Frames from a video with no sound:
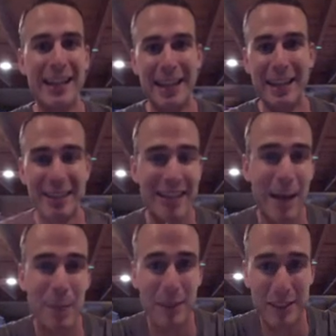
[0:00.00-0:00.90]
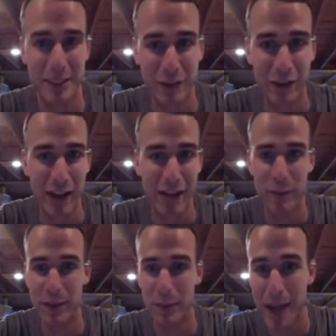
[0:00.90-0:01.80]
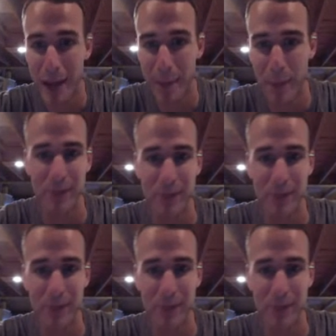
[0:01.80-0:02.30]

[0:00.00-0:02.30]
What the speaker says: this cat missed his 5 p.m. nap.